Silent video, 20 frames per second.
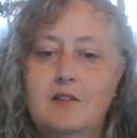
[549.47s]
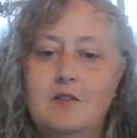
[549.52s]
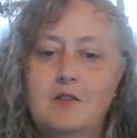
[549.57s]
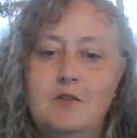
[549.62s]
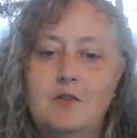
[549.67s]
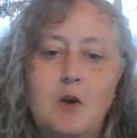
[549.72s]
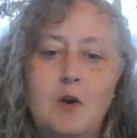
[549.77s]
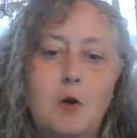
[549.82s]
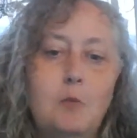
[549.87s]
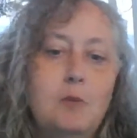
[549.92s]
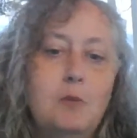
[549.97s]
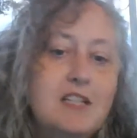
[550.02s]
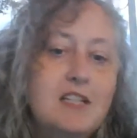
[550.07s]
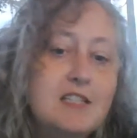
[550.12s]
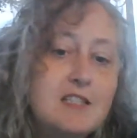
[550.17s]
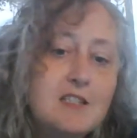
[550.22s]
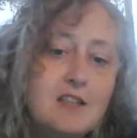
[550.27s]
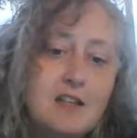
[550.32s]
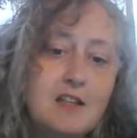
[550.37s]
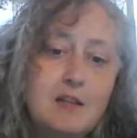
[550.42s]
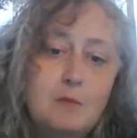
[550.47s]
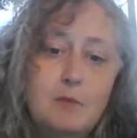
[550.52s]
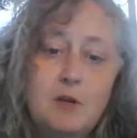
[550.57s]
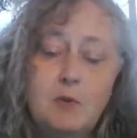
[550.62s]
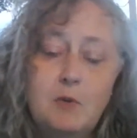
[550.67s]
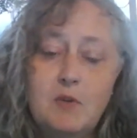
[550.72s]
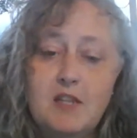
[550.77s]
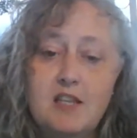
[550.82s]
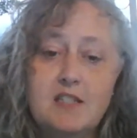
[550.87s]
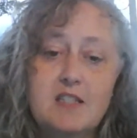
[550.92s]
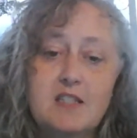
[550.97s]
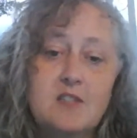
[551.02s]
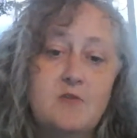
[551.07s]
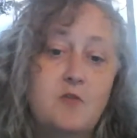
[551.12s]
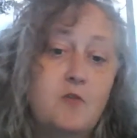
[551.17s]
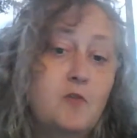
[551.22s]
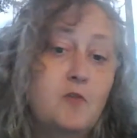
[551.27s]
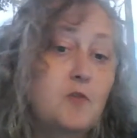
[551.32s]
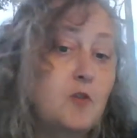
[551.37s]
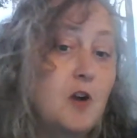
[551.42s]
nobody's going to be with us
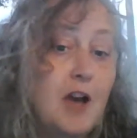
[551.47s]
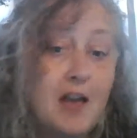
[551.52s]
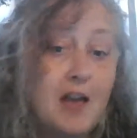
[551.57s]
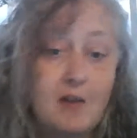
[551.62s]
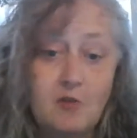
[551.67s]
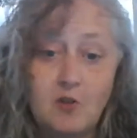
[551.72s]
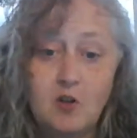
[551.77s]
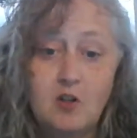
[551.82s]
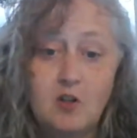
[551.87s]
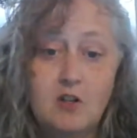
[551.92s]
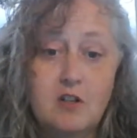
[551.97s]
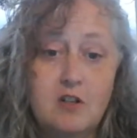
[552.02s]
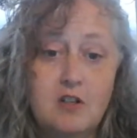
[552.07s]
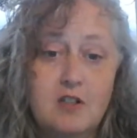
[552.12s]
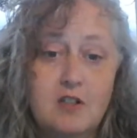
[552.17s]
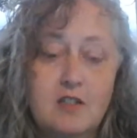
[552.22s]
forever.